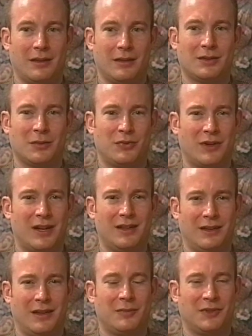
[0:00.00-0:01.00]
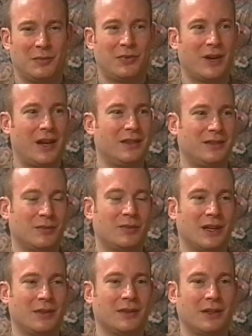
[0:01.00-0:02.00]
surprised, I'm surprised
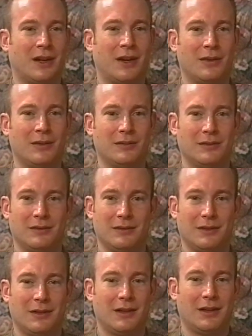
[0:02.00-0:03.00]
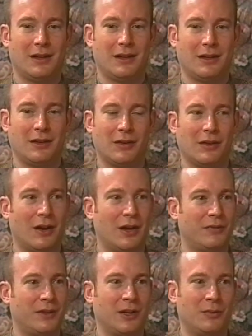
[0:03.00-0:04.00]
sometimes at how you know,
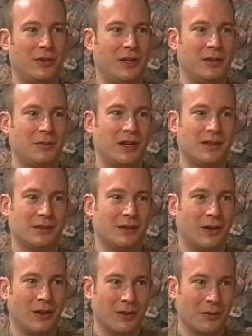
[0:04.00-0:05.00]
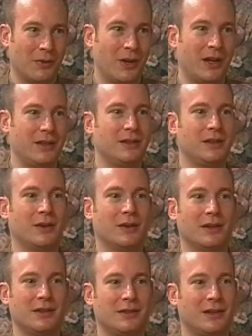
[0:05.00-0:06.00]
often I'll play in bands that are all white, you know,
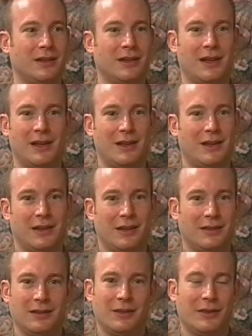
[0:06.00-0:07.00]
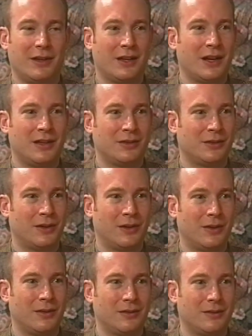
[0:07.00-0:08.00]
and it's not, and uh, you know, the guys are
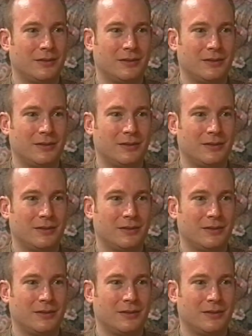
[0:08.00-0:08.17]
all,